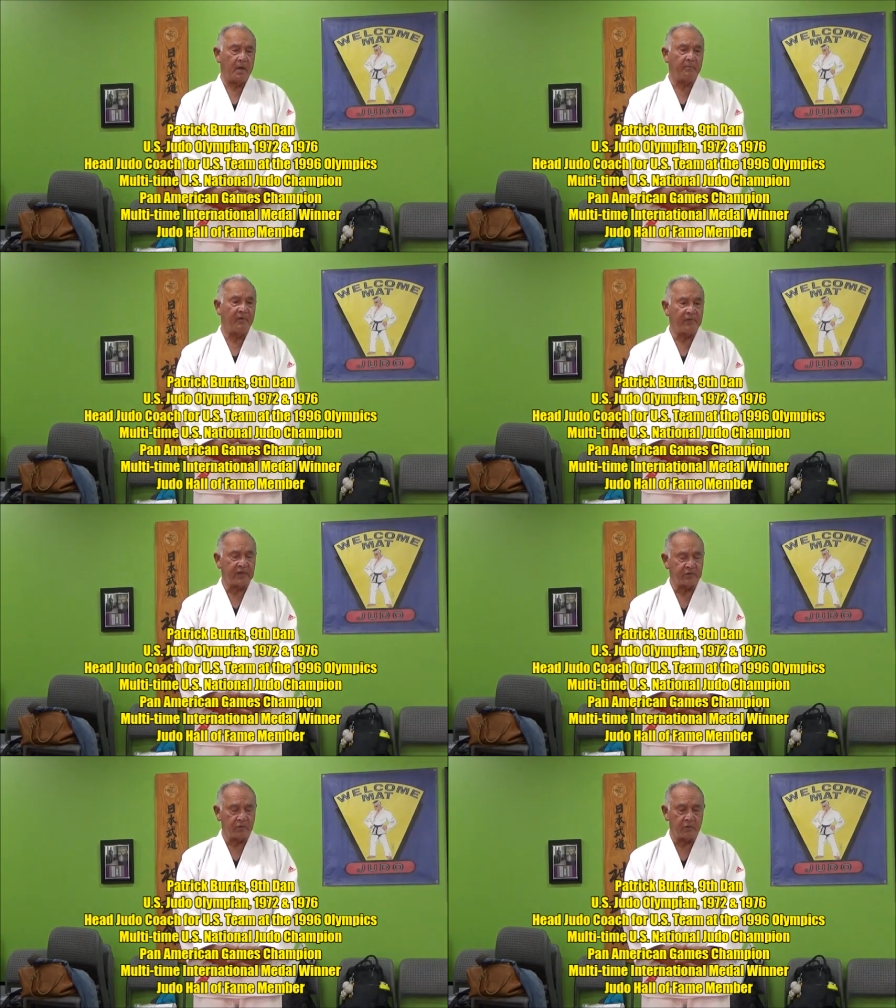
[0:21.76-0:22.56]

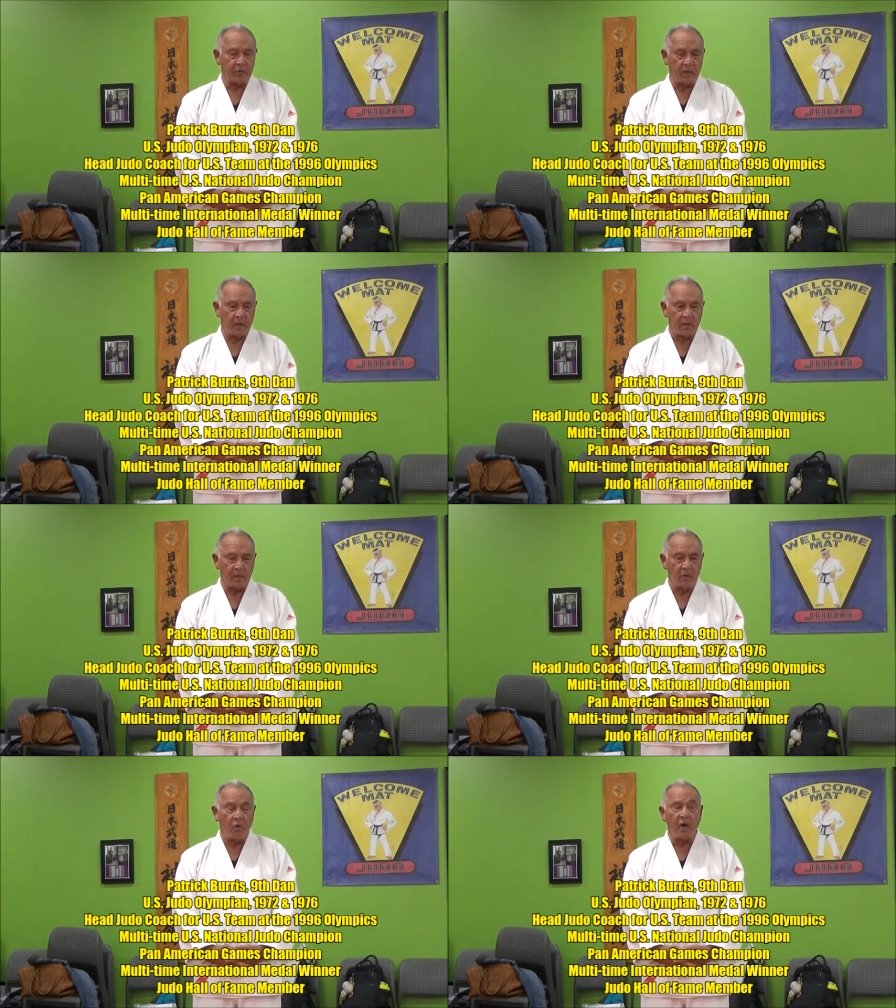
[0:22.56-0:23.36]
Professor
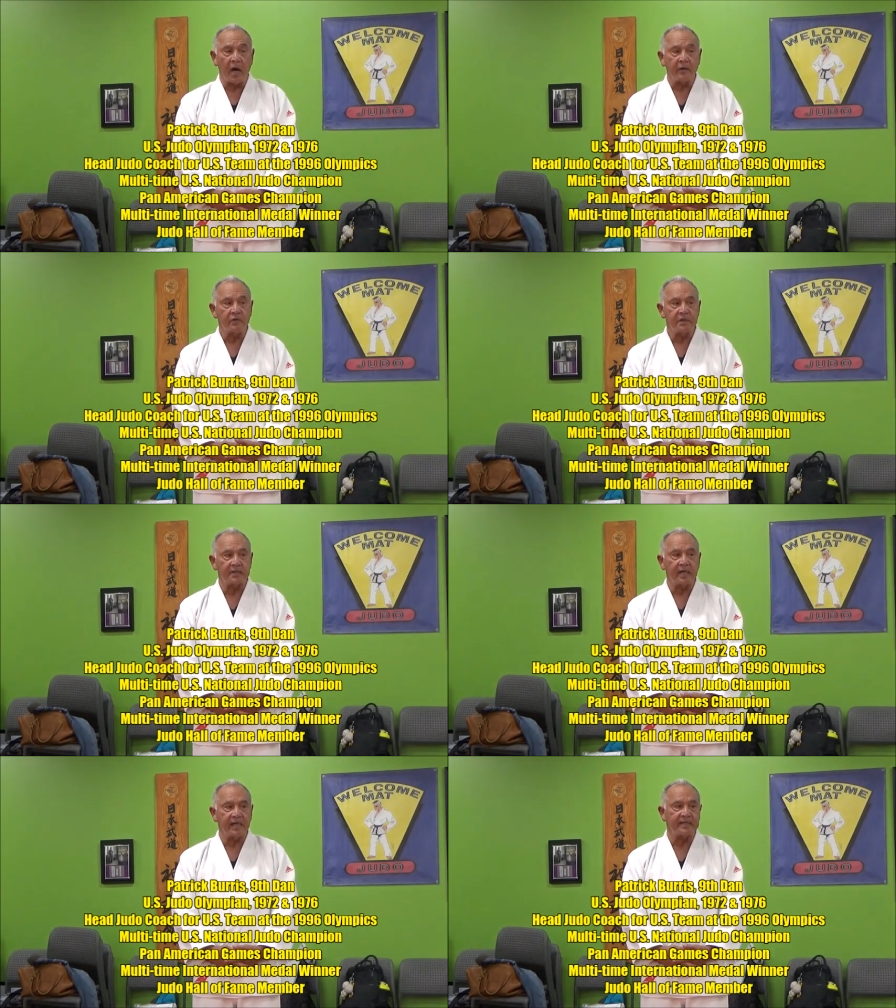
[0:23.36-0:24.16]
Okano,
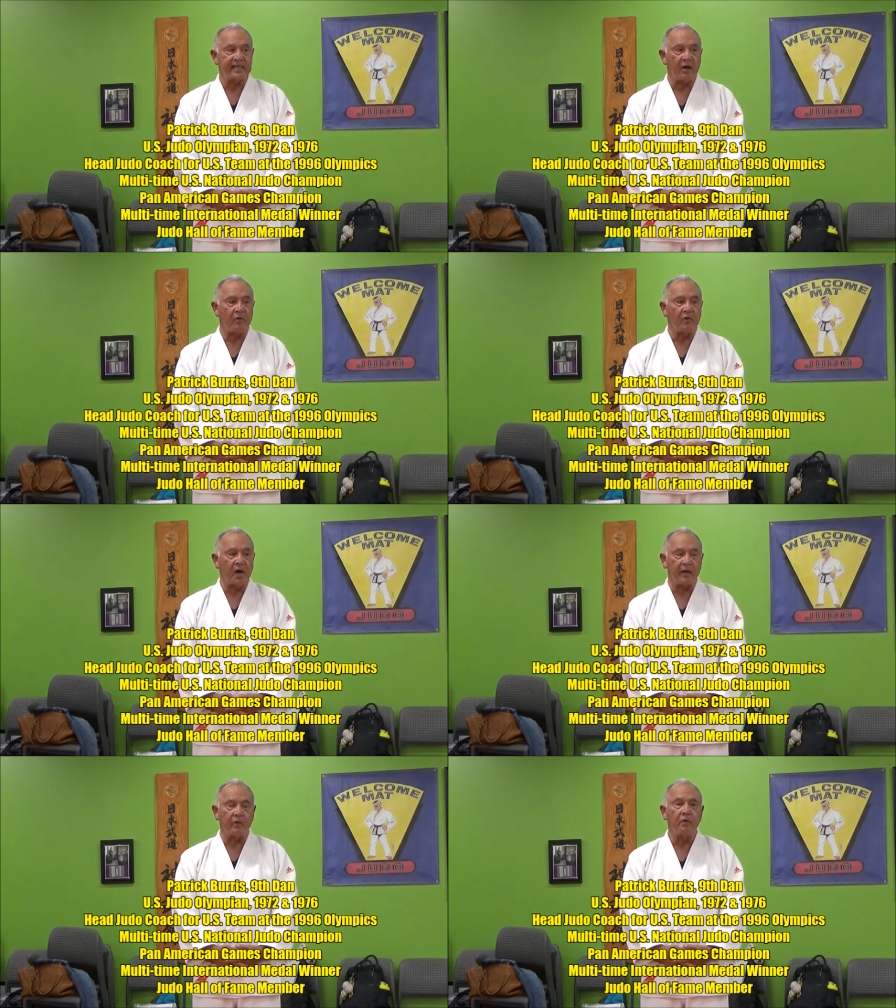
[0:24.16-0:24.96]
Sensei Isao
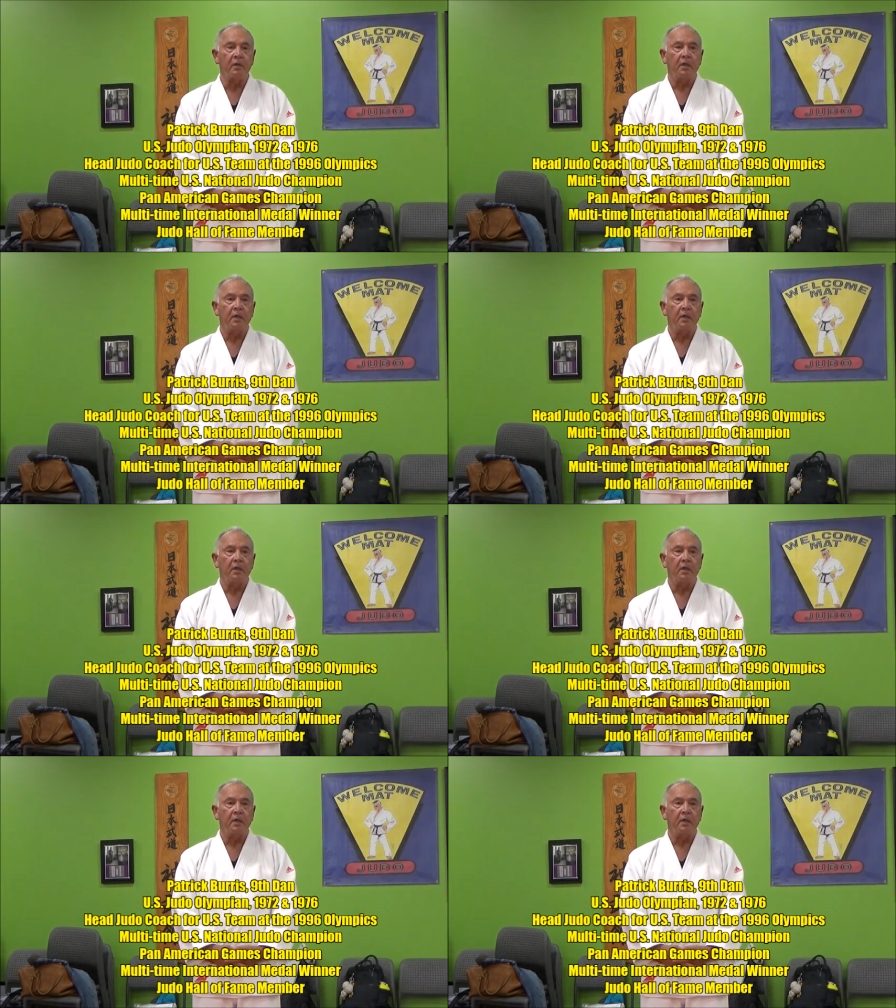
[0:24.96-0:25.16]
Okano.